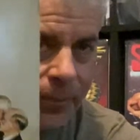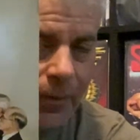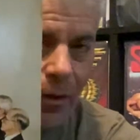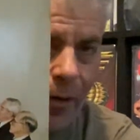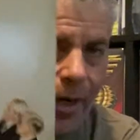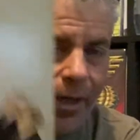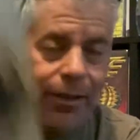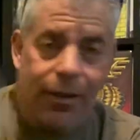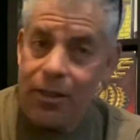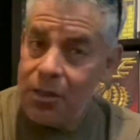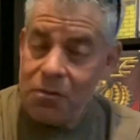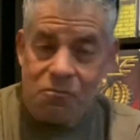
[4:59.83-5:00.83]
all right?
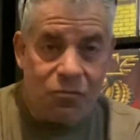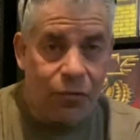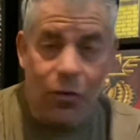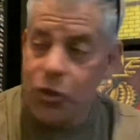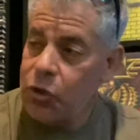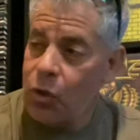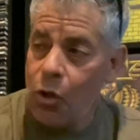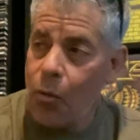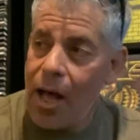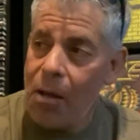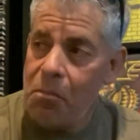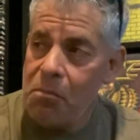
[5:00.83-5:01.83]
First solo
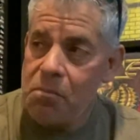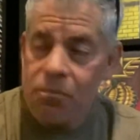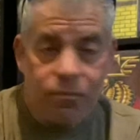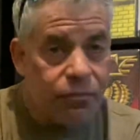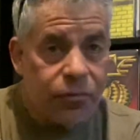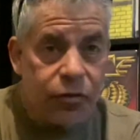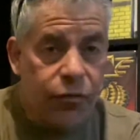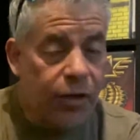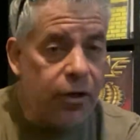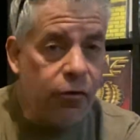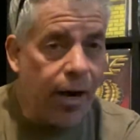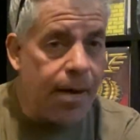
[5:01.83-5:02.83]
album, it's
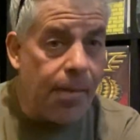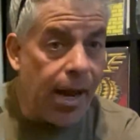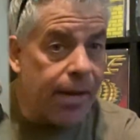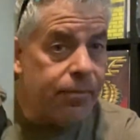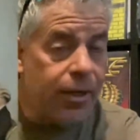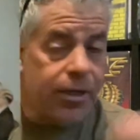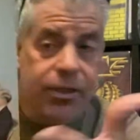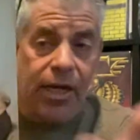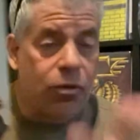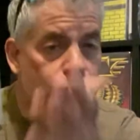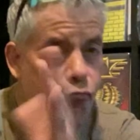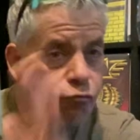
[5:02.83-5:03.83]
freaking great, man. It's got some